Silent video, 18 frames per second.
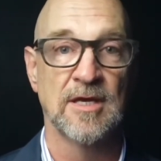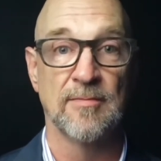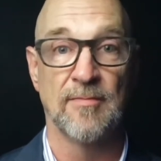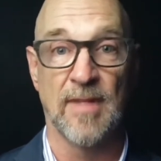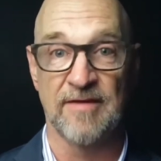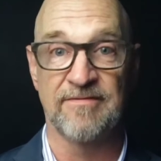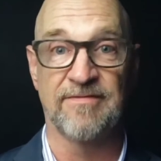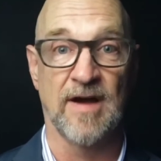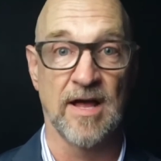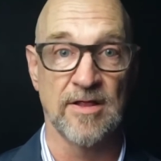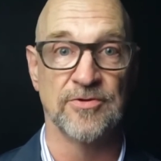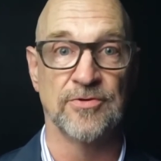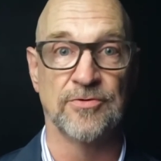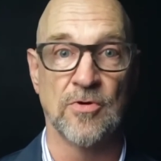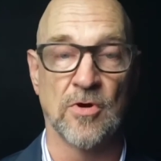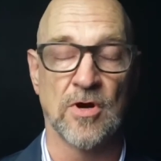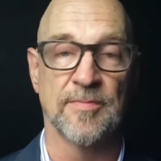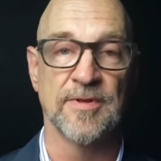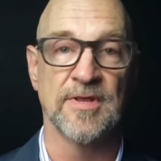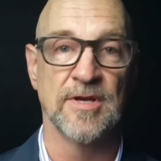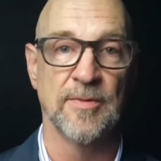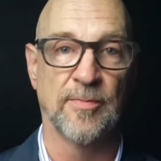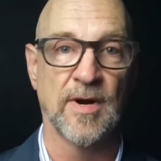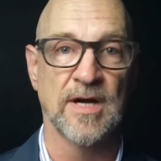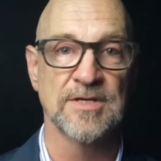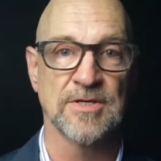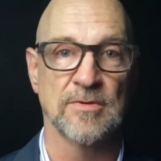My father, who'd grown up in the
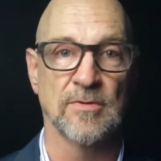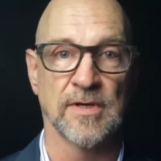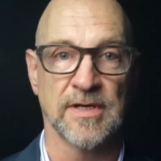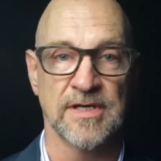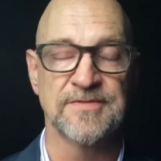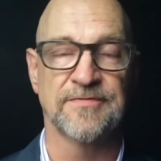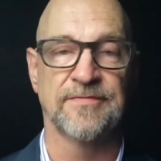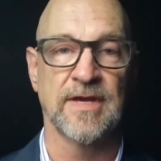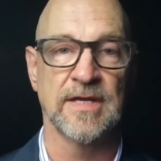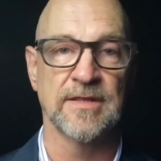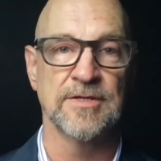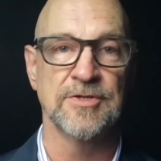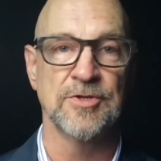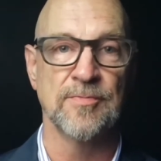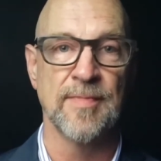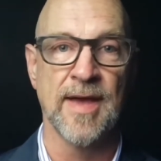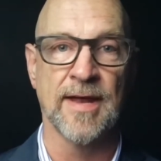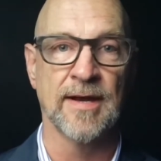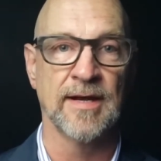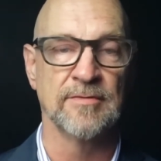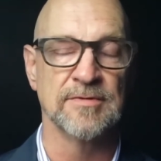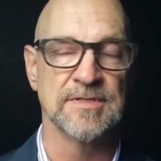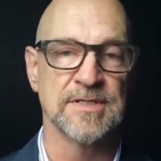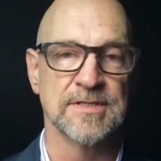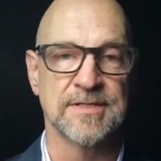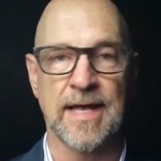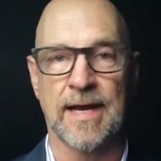Depression, well, his faith in humanity
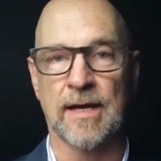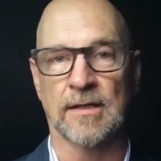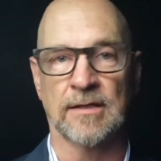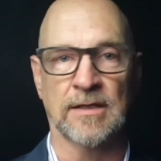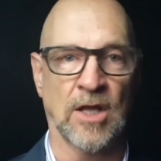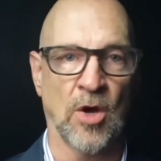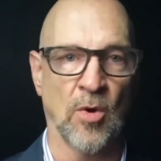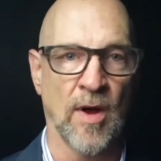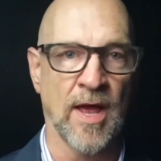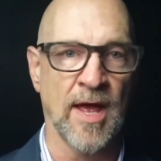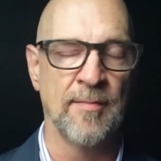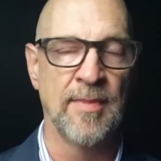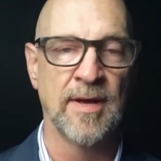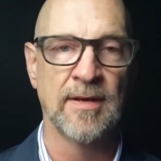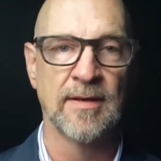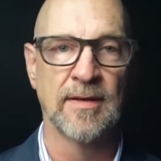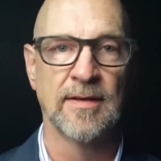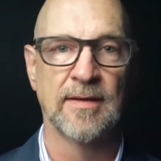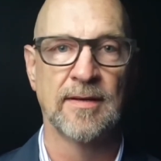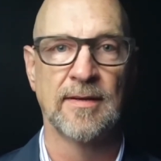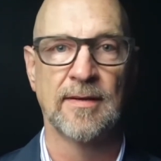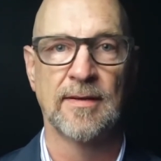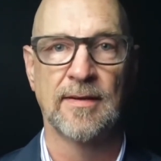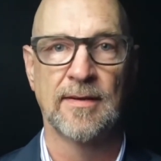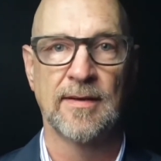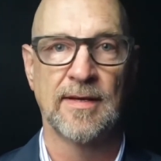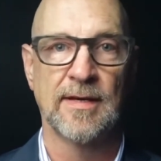was just at a low ebb.
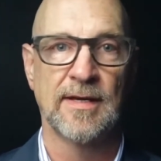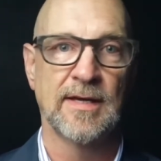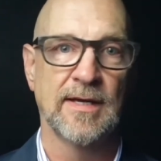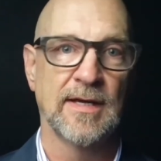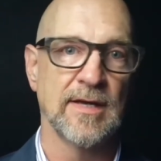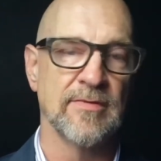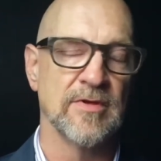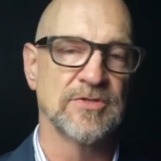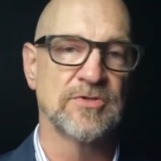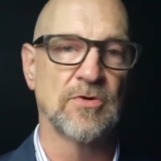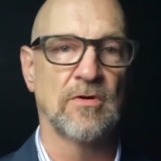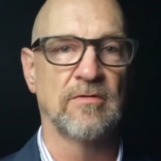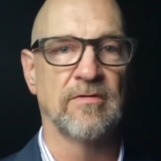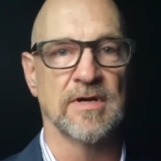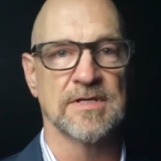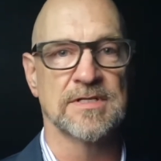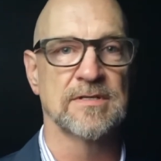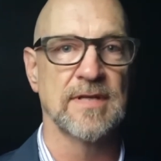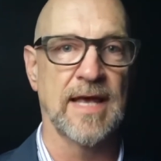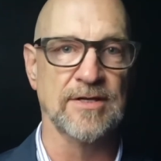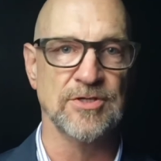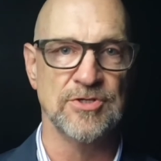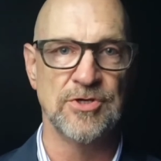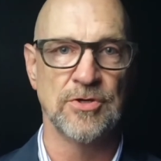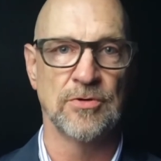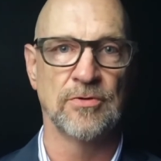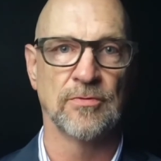And the two of us that
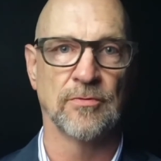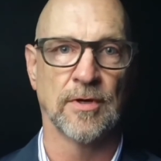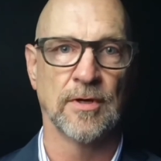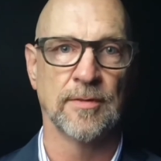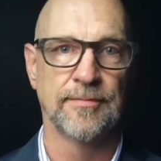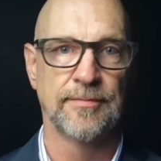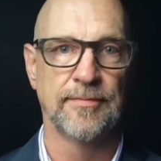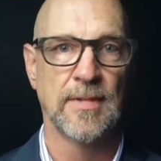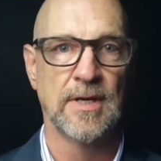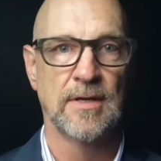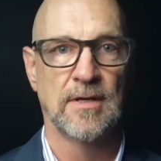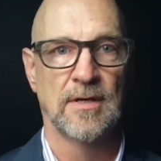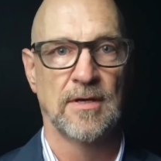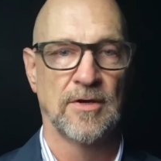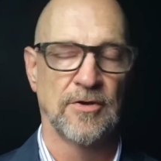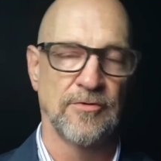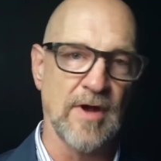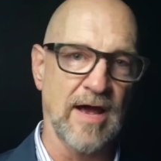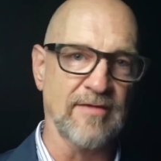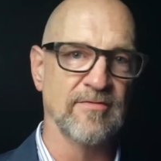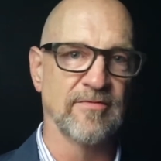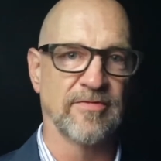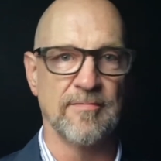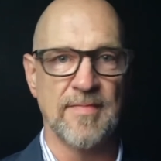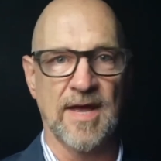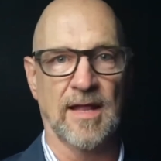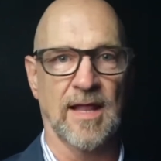June were driving
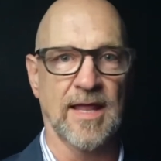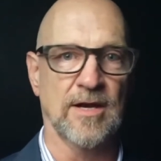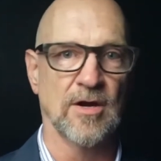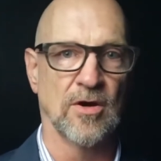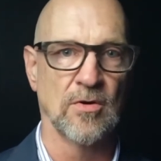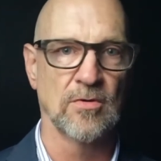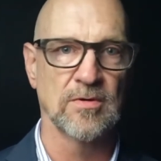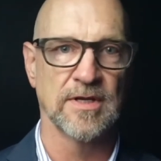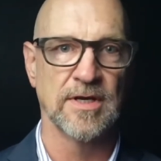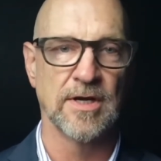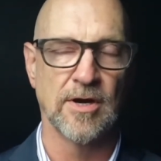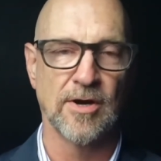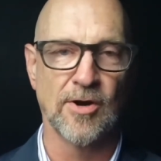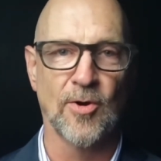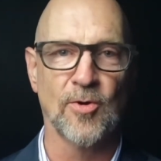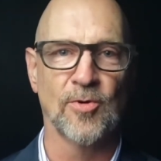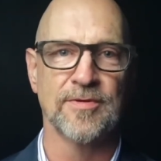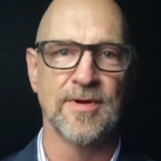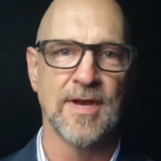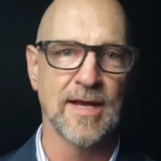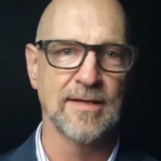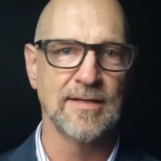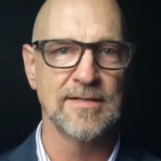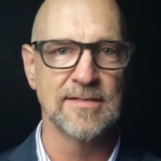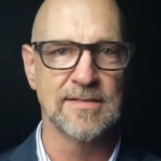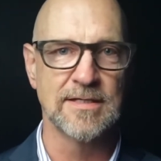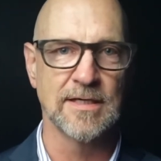from LA to Oakland in an old
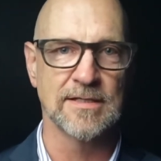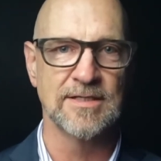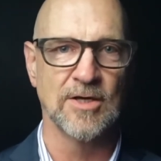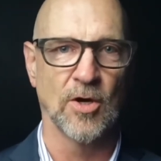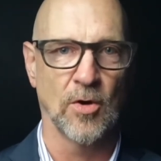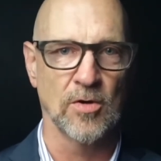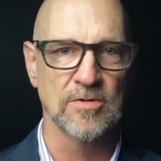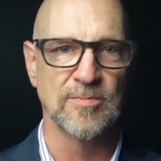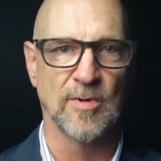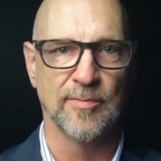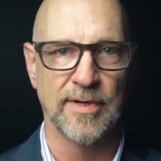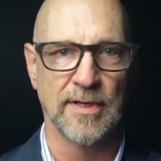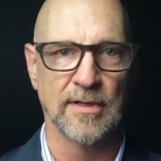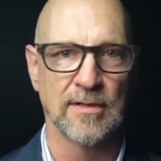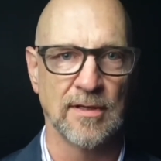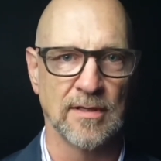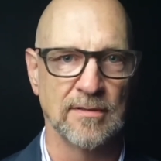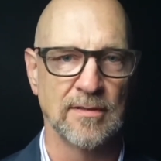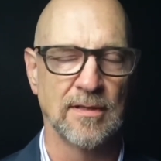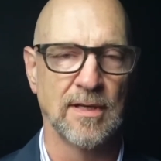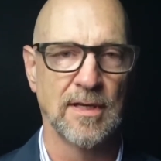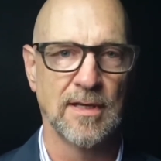1960 Oldsmobile, and